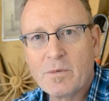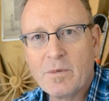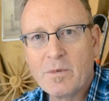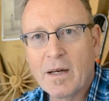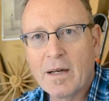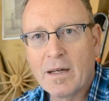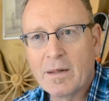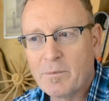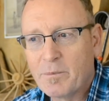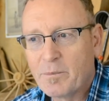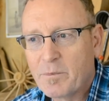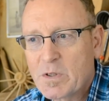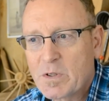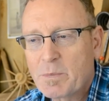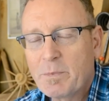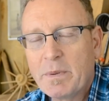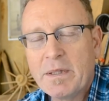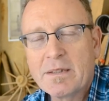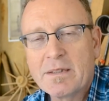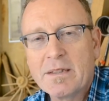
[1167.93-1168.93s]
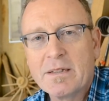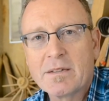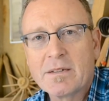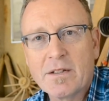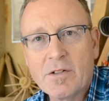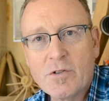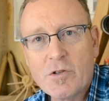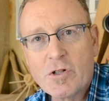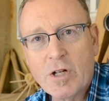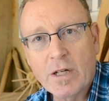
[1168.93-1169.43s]
um, species
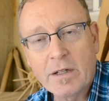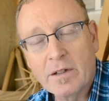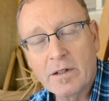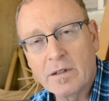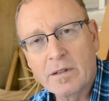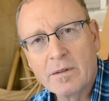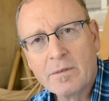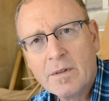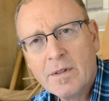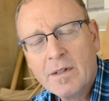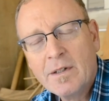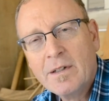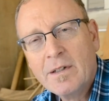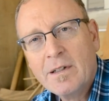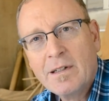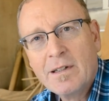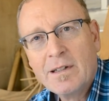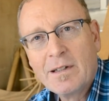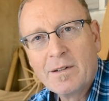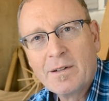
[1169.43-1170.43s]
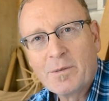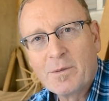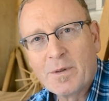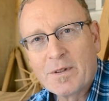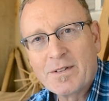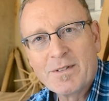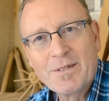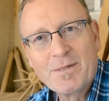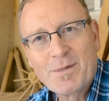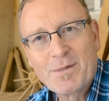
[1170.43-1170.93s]
and gender,
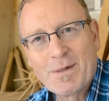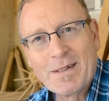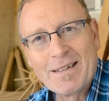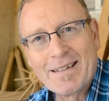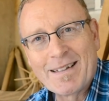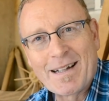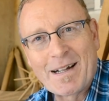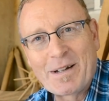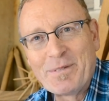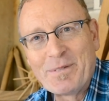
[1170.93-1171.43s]
which I,